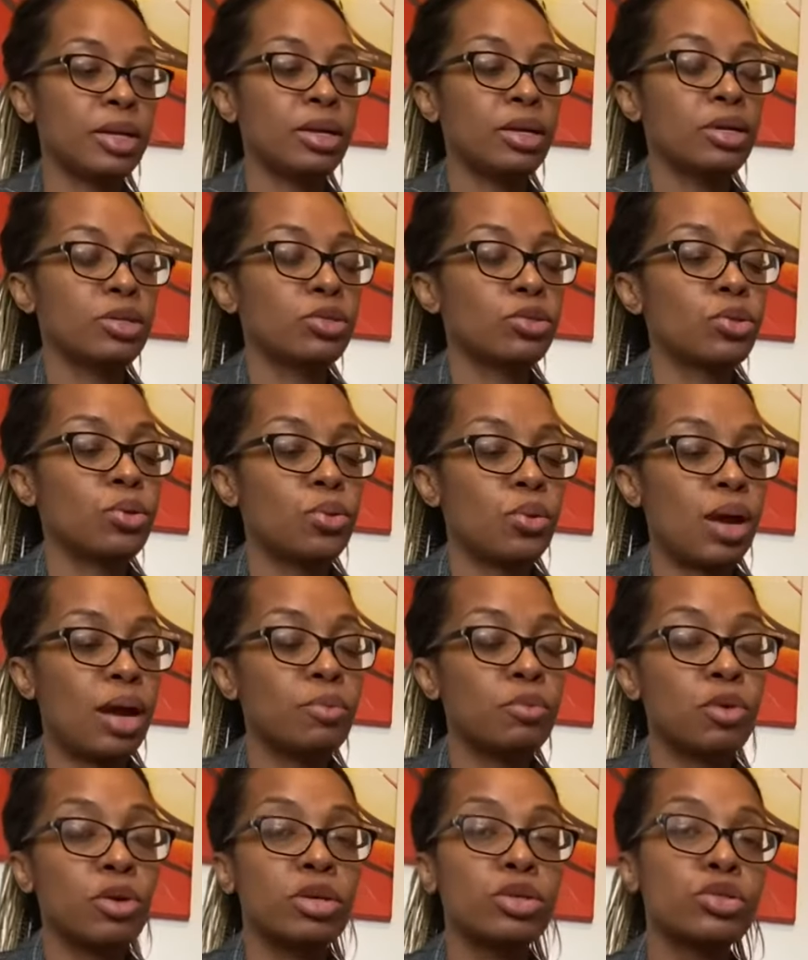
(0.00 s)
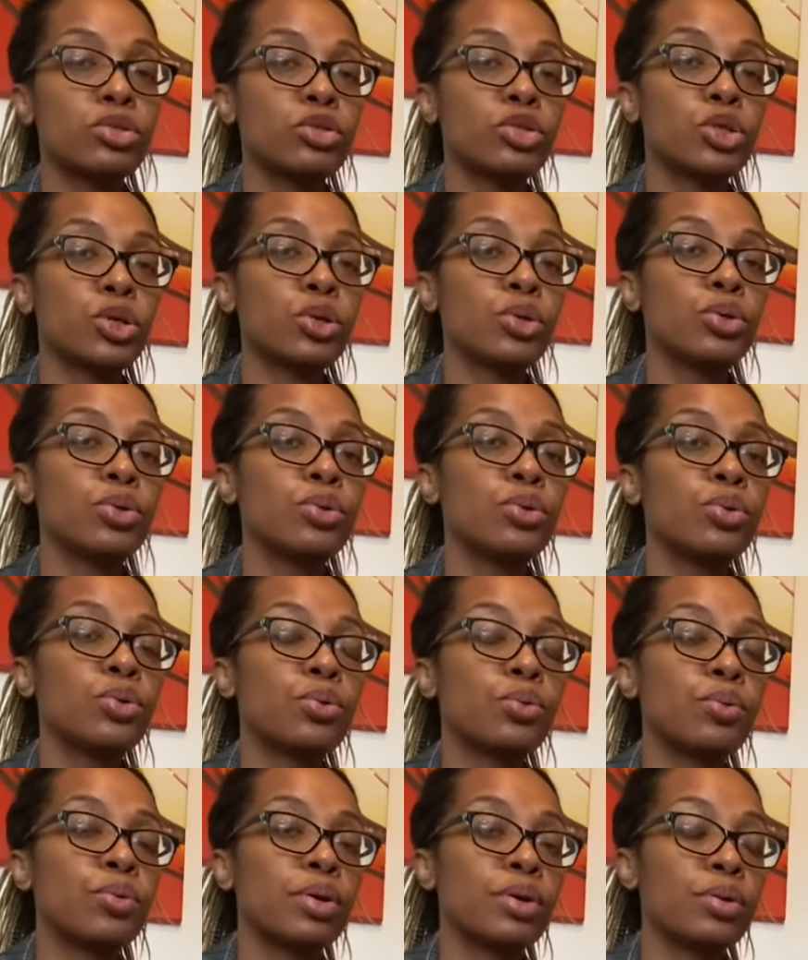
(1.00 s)
So I'm going to show you
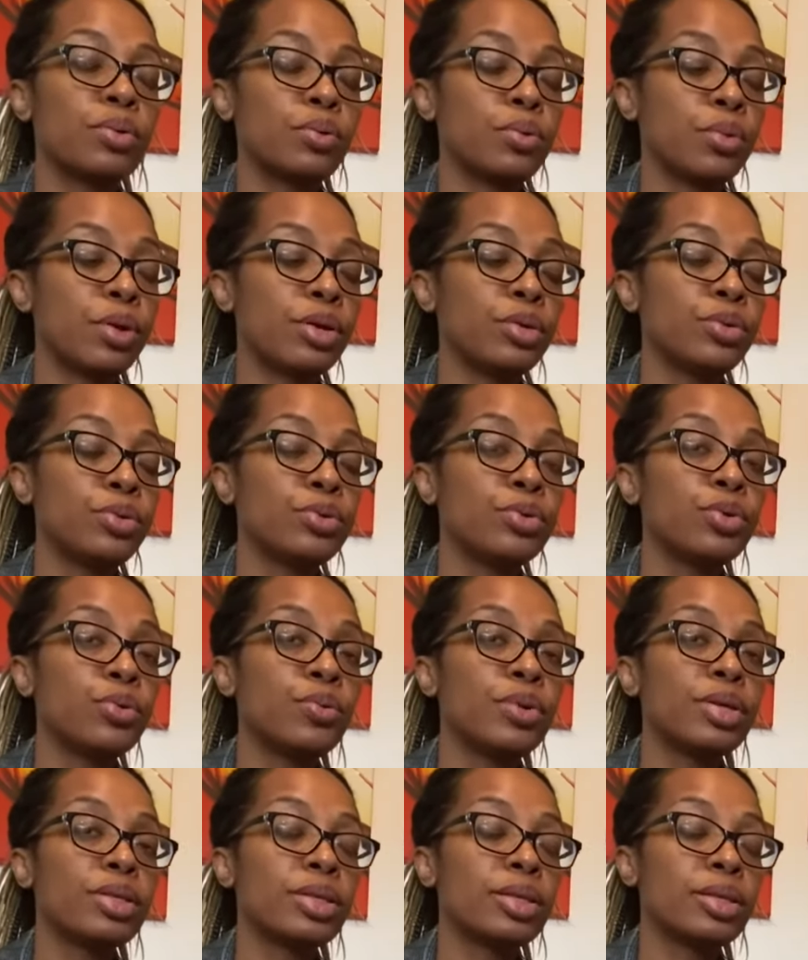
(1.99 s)
where you do it